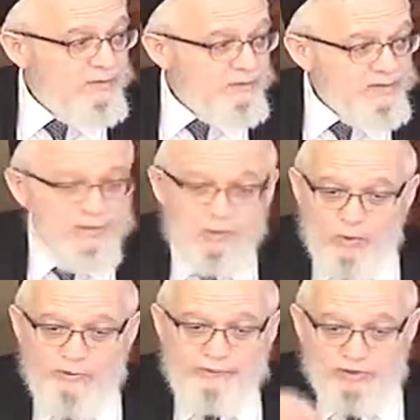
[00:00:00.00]
when they were
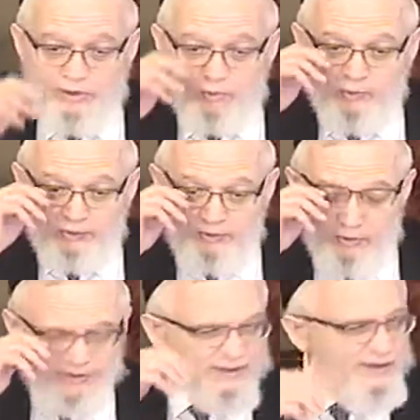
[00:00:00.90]
watering the sheep? Why?
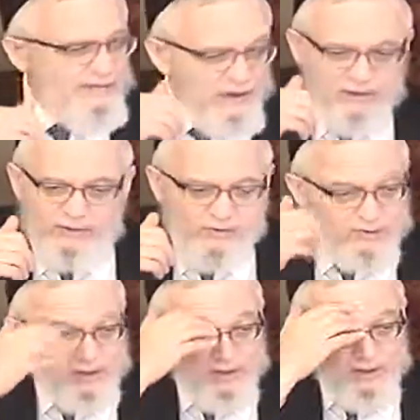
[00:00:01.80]
Because their father
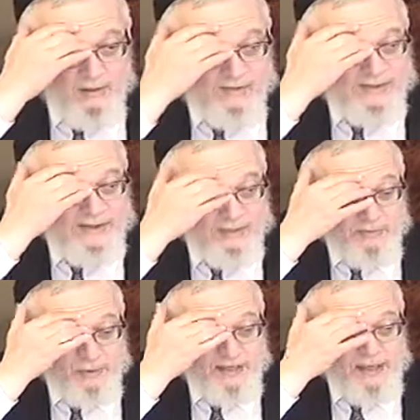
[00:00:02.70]
was
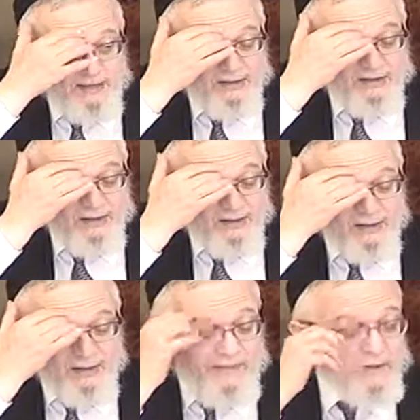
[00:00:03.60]
excommunicated
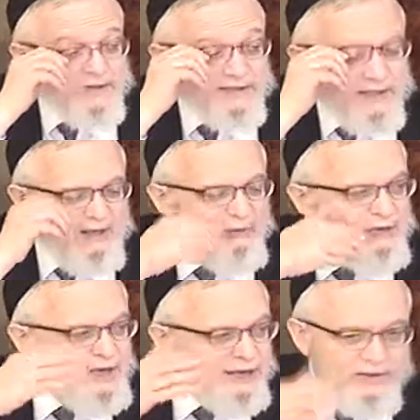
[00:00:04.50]
because he
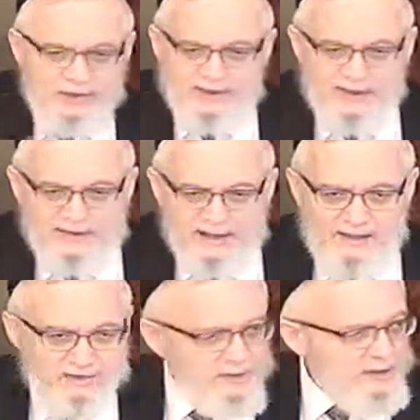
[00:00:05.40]
rejected
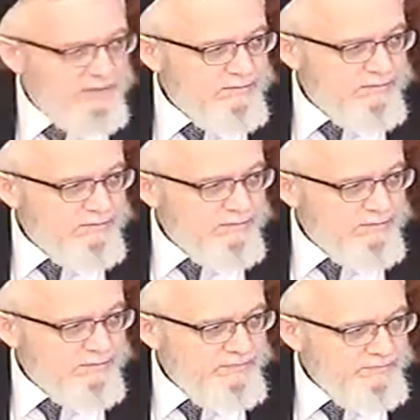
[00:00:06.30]
idolatry.
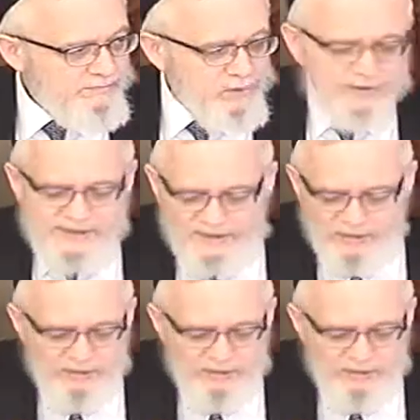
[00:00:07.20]
Because he